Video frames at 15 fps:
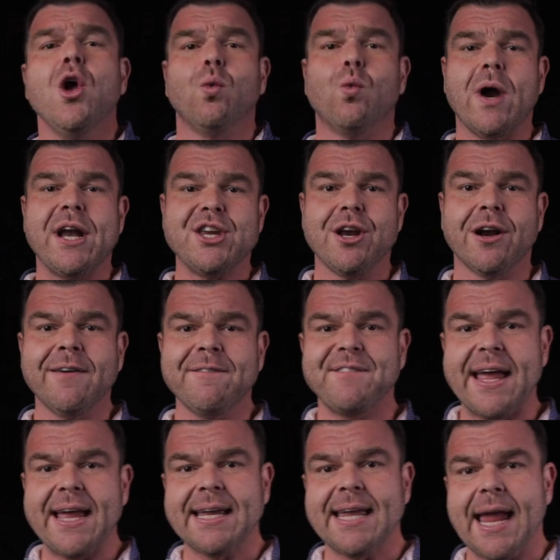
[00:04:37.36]
When you're
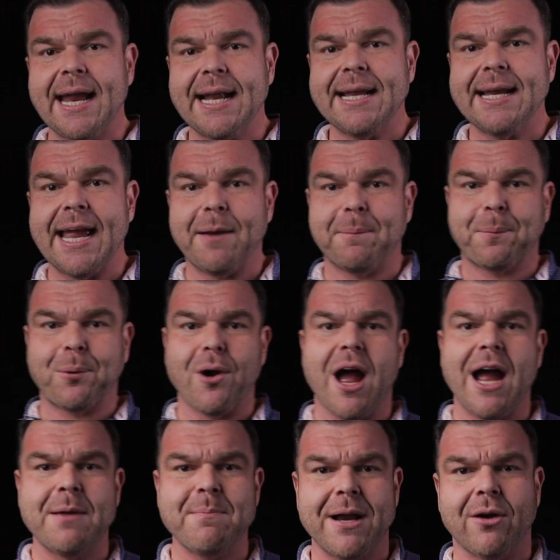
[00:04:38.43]
vacating a
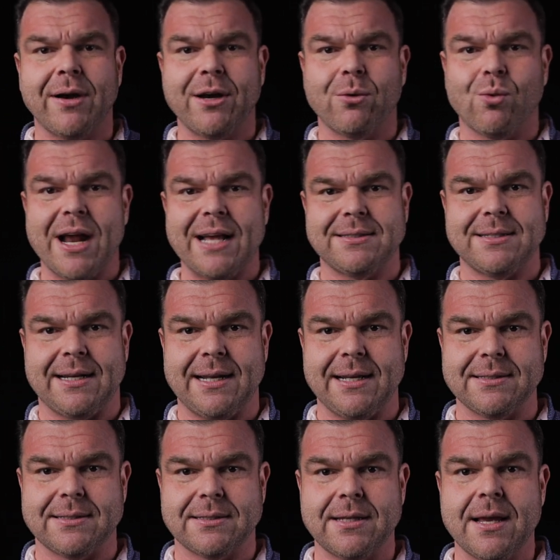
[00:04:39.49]
primary
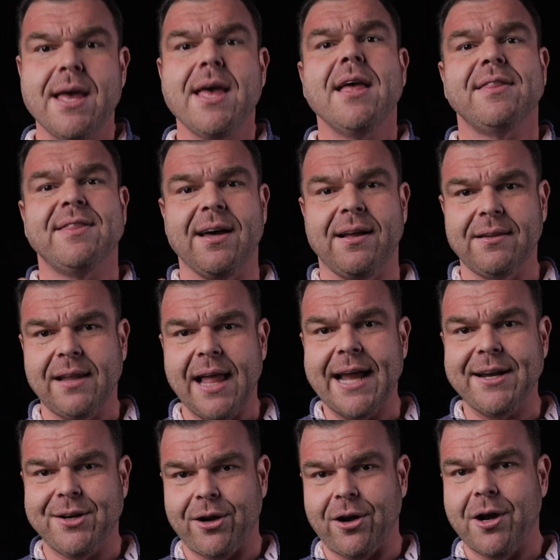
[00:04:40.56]
residence, the
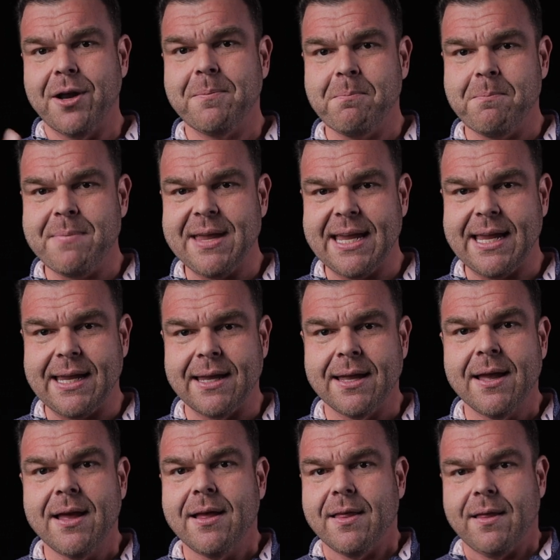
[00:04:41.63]
lender, me,
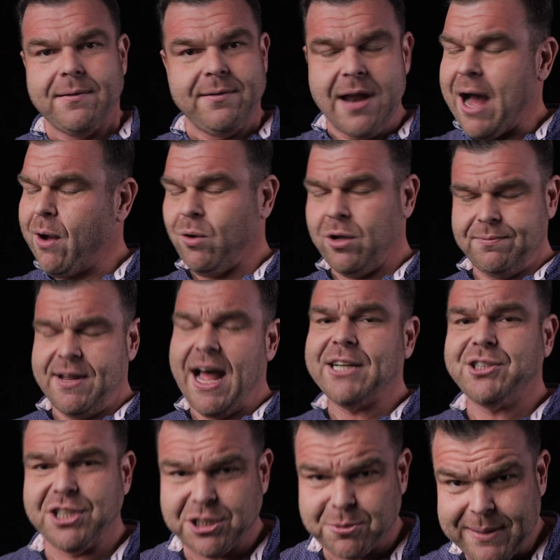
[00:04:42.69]
not
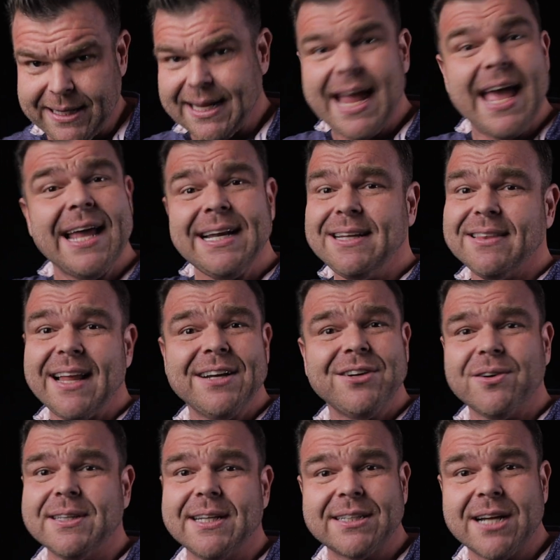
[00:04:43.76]
just me, any
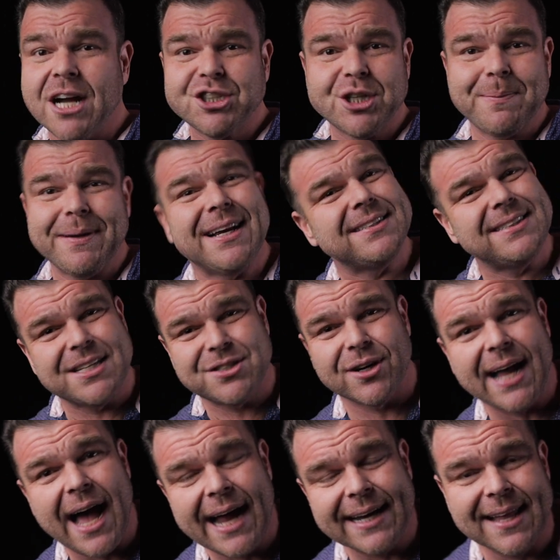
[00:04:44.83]
lender in the country, because these are
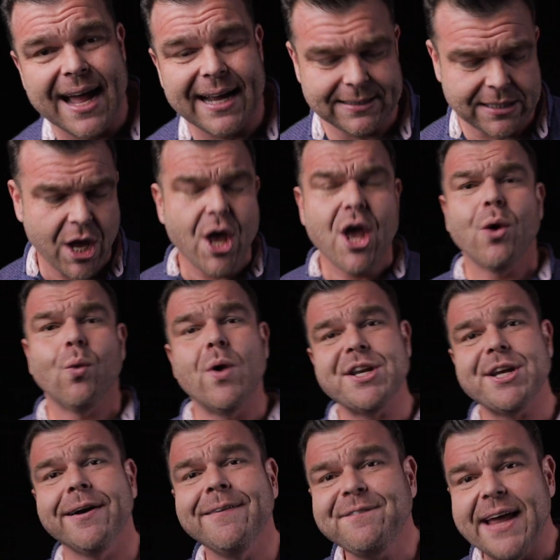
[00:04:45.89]
guidelines. When
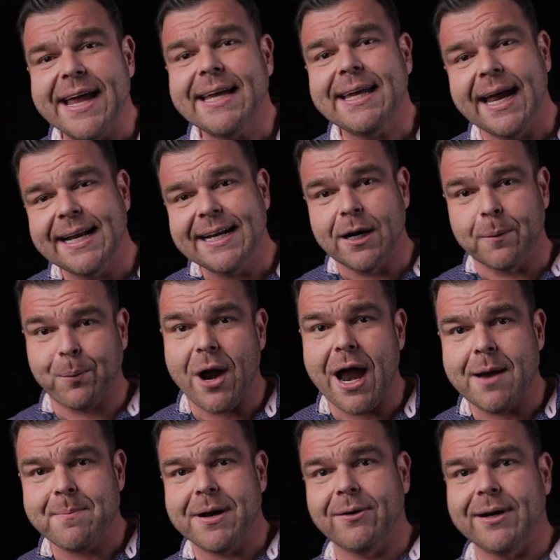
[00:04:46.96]
you're vacating a
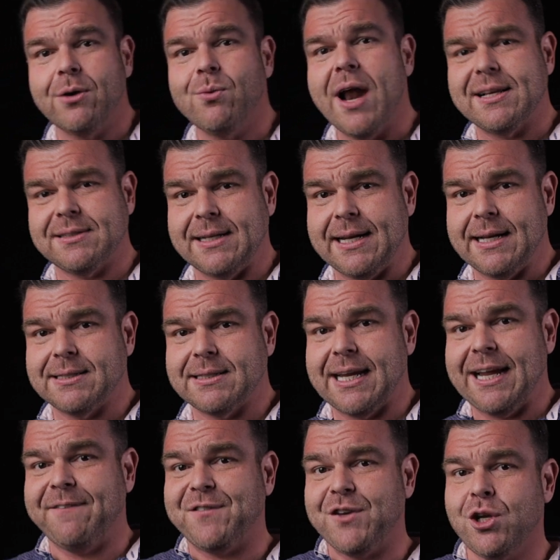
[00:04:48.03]
primary residence,
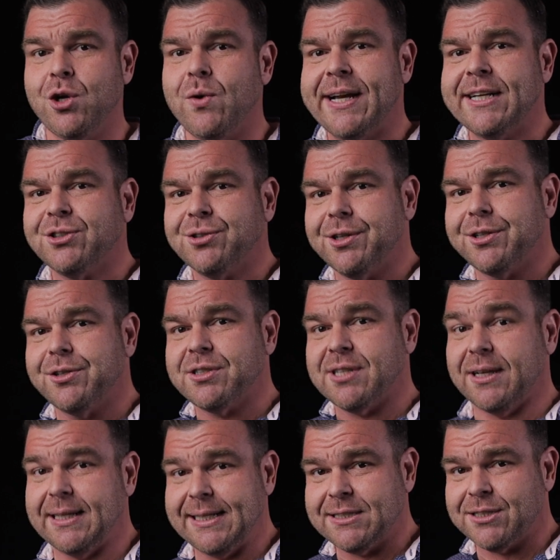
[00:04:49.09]
if you introduce
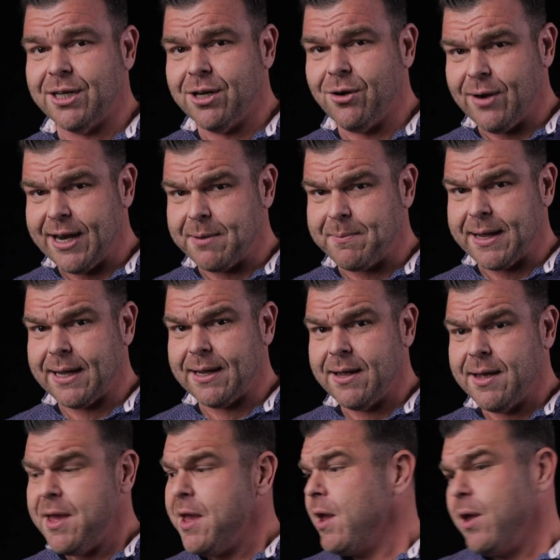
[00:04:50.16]
a lease agreement,
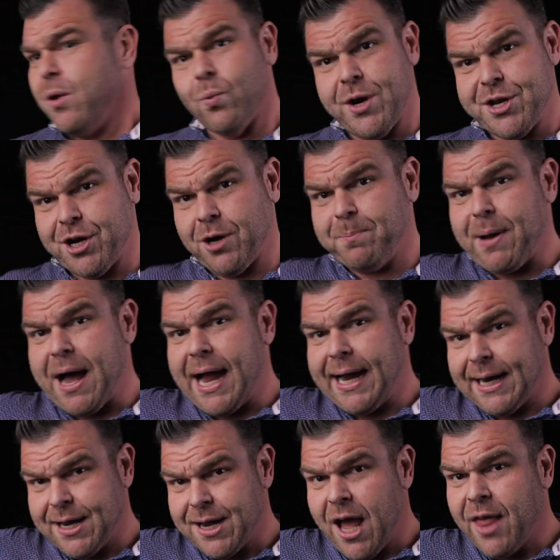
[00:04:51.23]
when you're
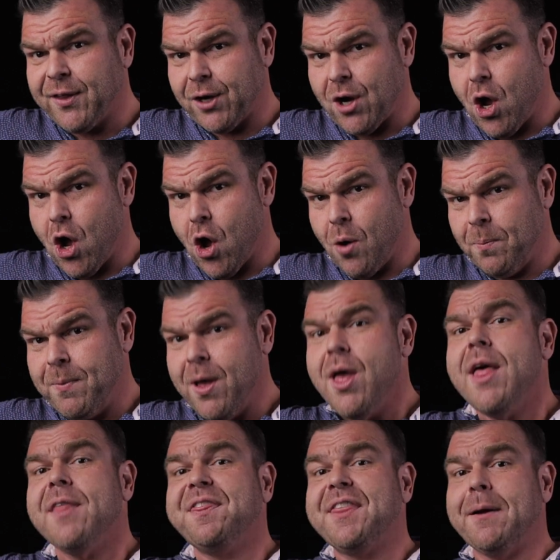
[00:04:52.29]
buying another home,
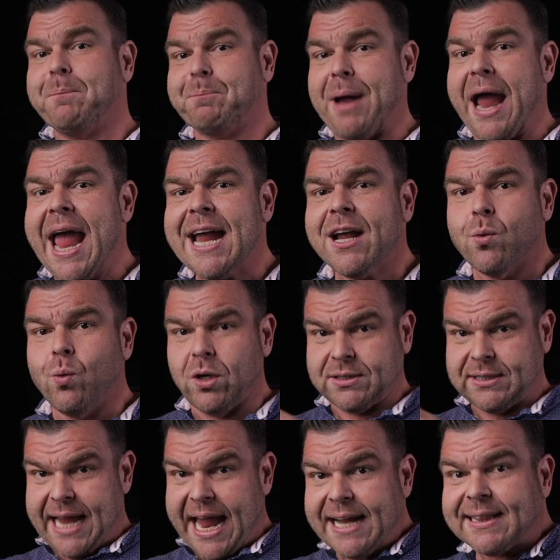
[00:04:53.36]
the bank will
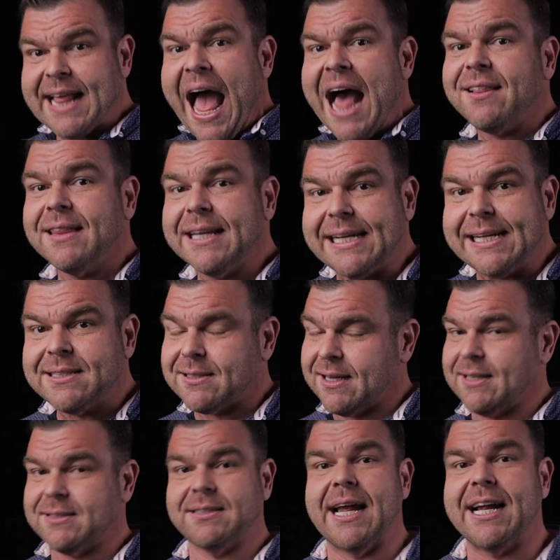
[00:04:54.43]
take that lease,
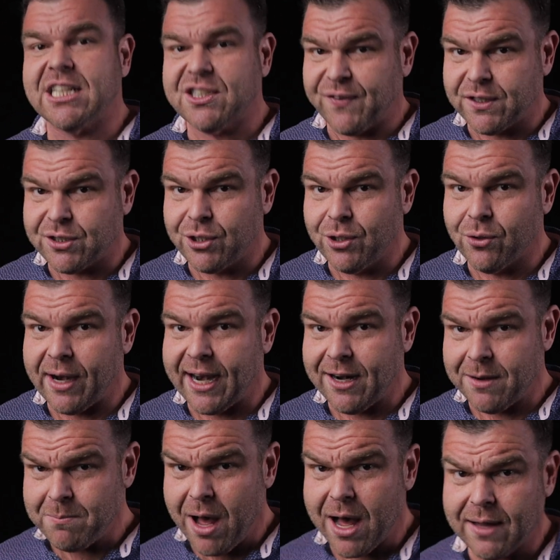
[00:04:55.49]
let's say it's for $2,000
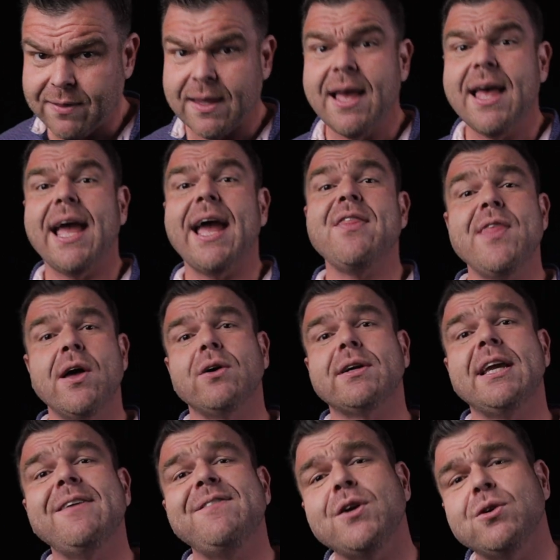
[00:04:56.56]
a month, and they'll
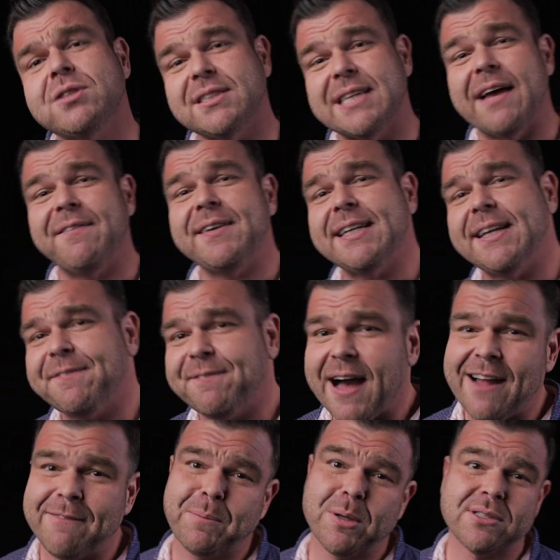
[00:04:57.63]
give you
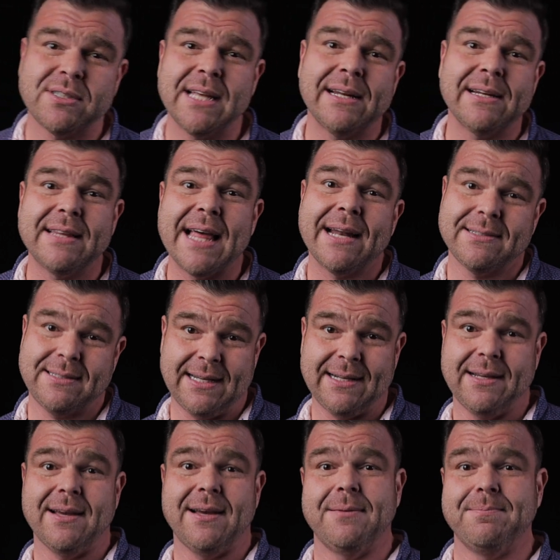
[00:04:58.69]
75% of that as
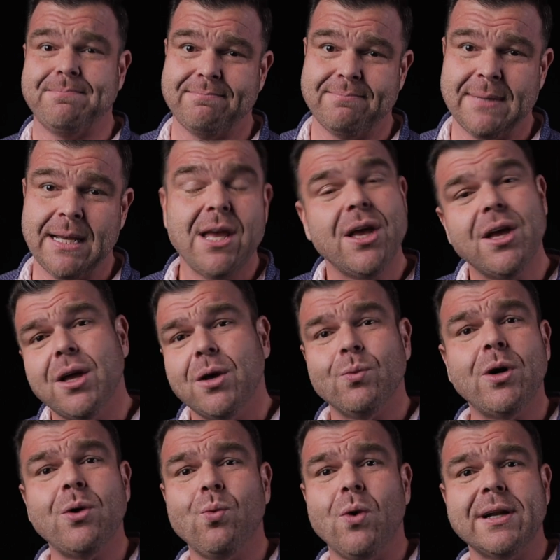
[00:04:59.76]
income.
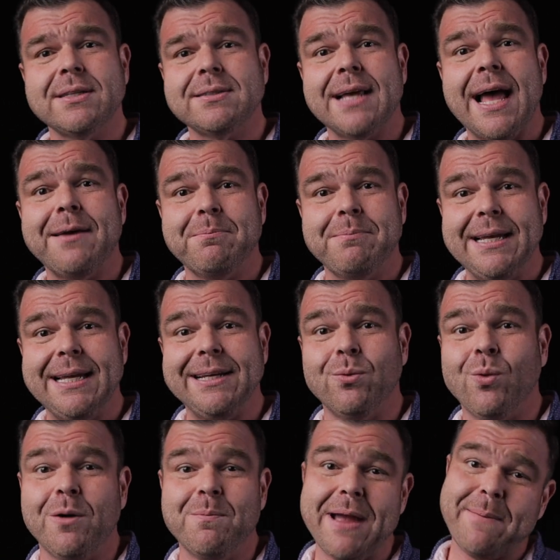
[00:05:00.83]
Well, what does that mean?
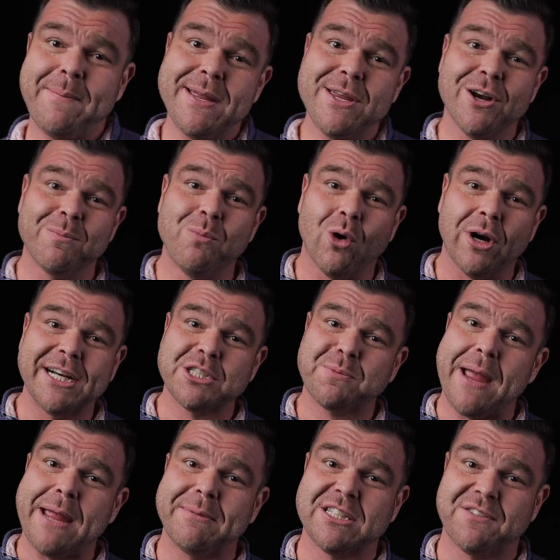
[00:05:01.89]
Well, maybe your mortgage
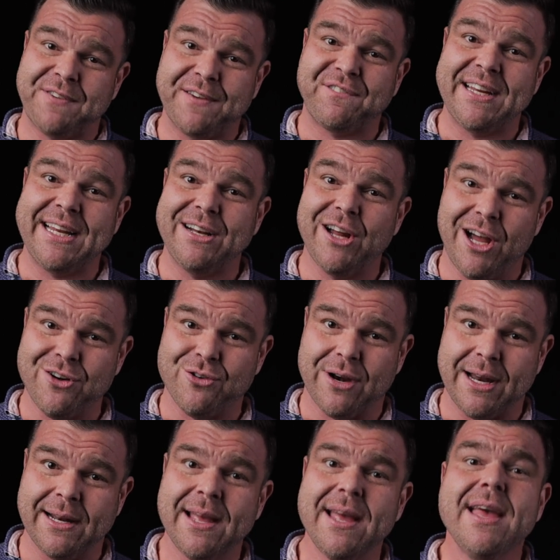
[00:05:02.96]
payment's
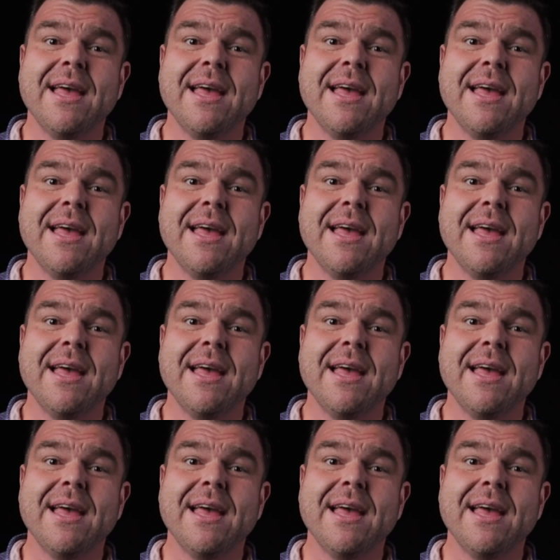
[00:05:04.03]
$1,500.